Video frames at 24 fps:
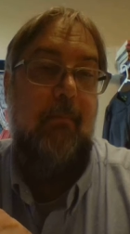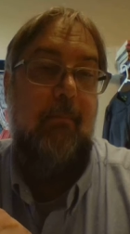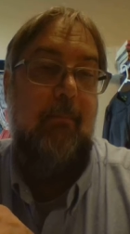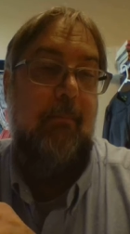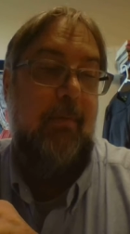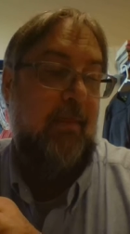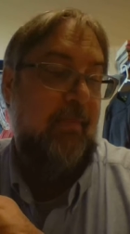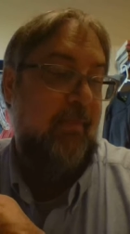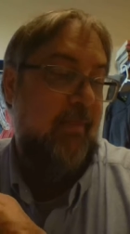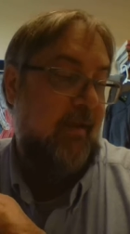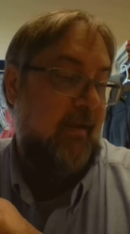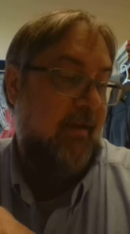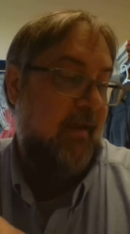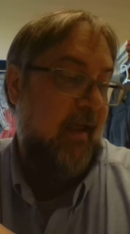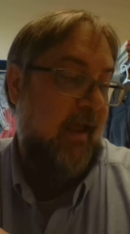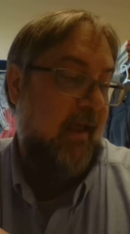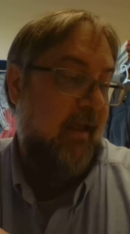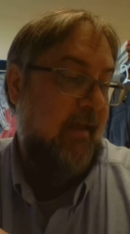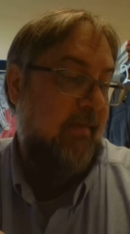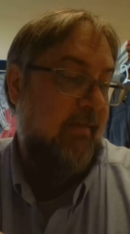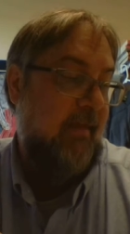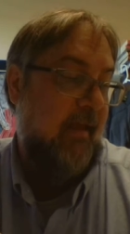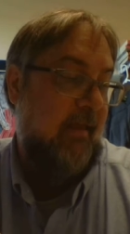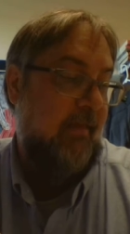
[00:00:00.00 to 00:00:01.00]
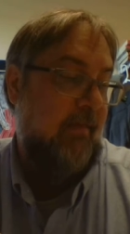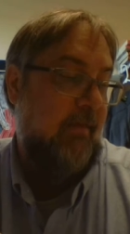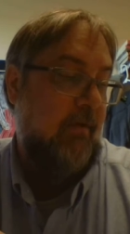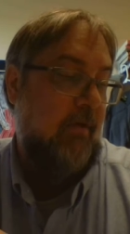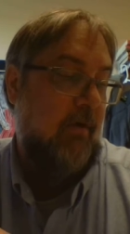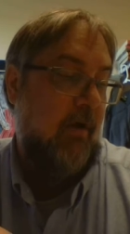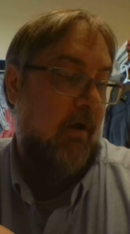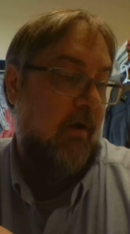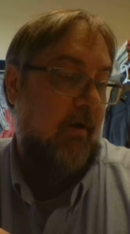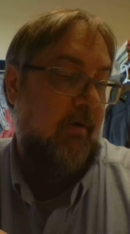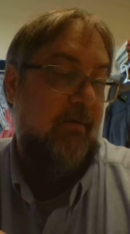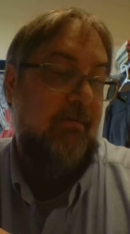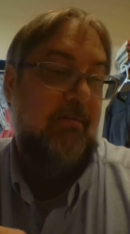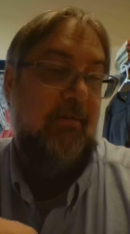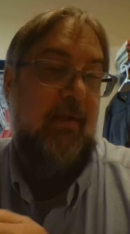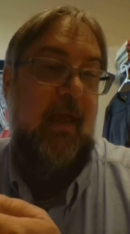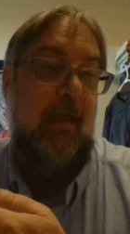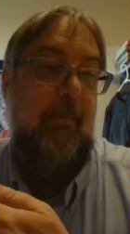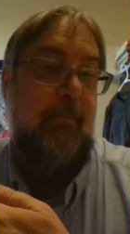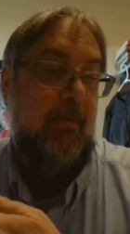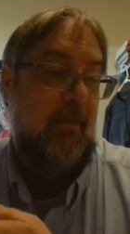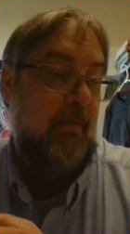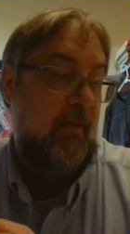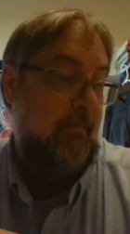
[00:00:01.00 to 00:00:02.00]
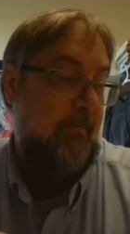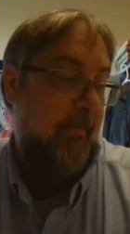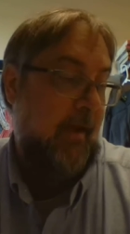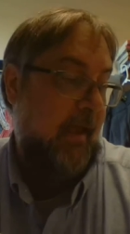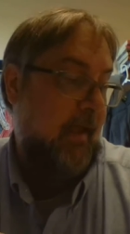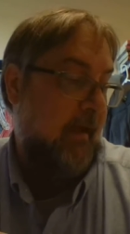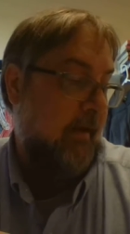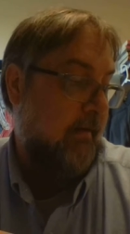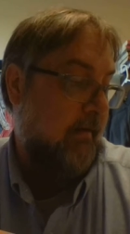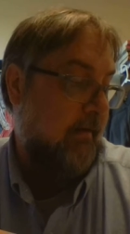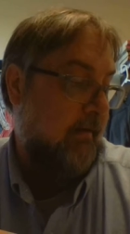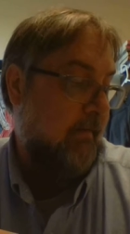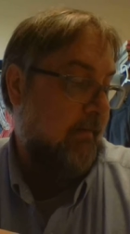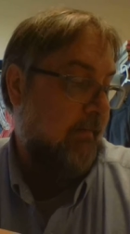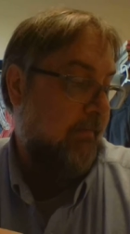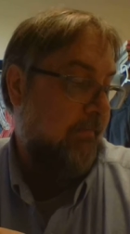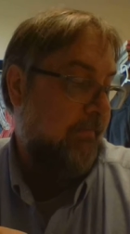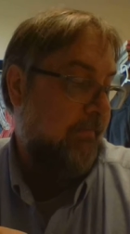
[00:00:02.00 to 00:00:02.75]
But the day that the cards came in the mail,